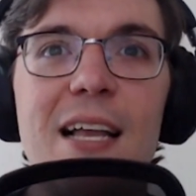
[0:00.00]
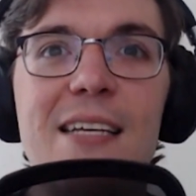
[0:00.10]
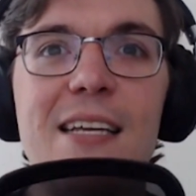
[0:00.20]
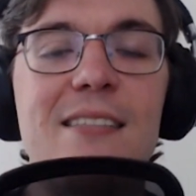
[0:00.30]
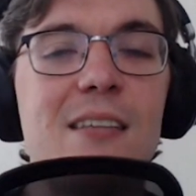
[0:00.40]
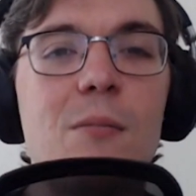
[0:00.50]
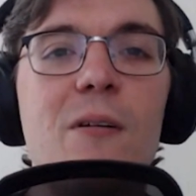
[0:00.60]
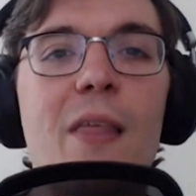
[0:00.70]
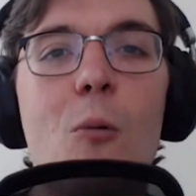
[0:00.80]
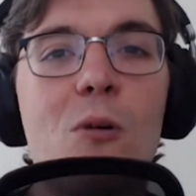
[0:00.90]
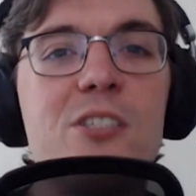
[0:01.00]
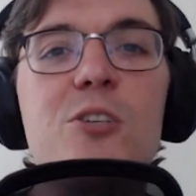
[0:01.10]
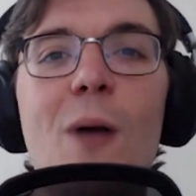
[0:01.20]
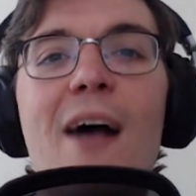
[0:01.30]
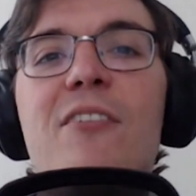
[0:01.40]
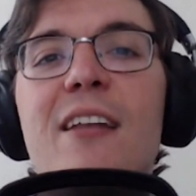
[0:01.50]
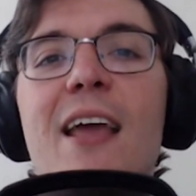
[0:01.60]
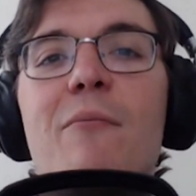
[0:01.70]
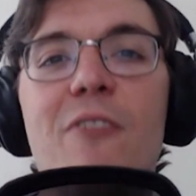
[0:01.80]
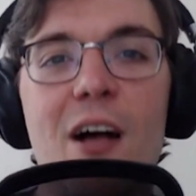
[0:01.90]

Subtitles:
it's similar in that once you have a name